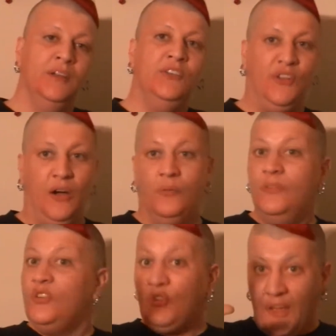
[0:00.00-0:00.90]
So,
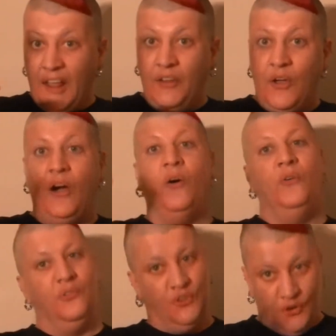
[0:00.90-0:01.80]
just letting you know,
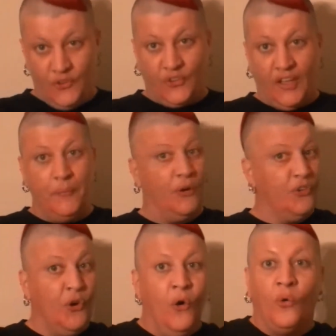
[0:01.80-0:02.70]
2
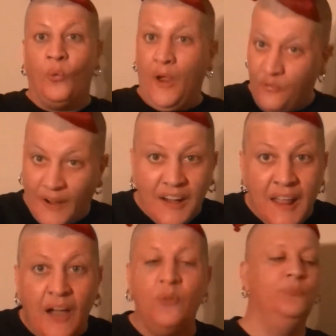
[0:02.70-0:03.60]
disclaimers right fucking
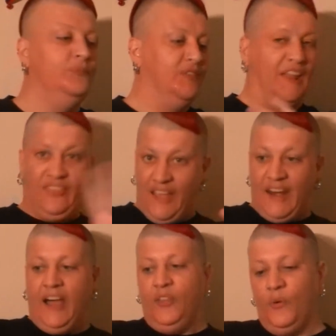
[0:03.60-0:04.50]
now to get that
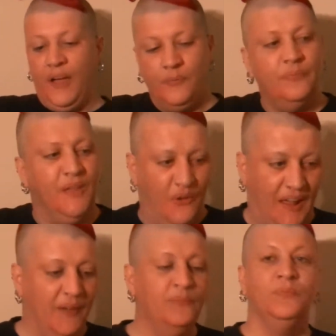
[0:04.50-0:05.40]
out of the way.
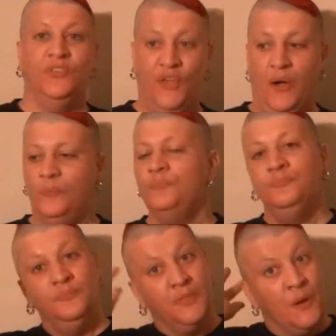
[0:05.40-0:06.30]
Okay, so,
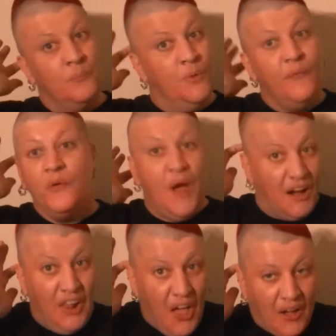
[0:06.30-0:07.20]
moving right
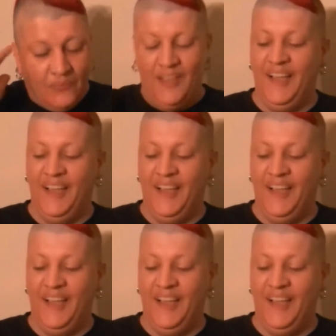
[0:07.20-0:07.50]
along.